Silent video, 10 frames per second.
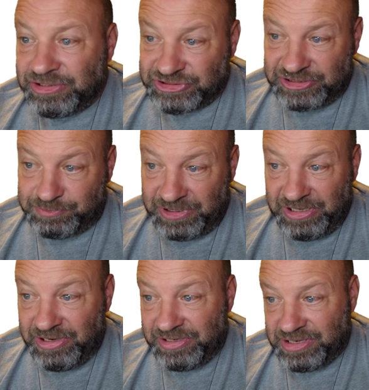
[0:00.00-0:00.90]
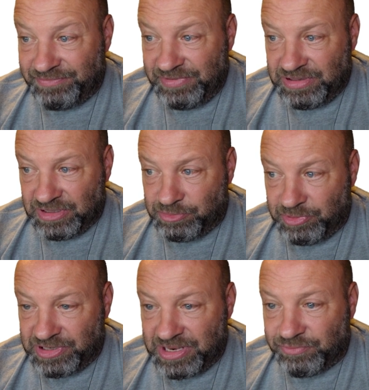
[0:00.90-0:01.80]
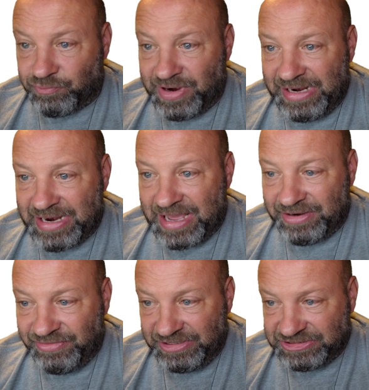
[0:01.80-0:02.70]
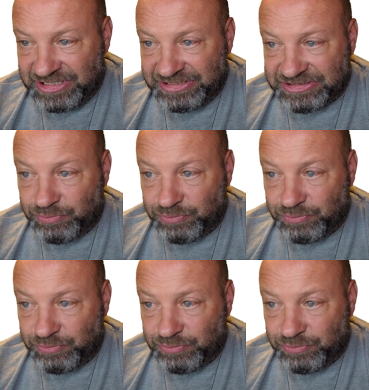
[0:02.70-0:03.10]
So that's pretty good, 76% rate out of these things.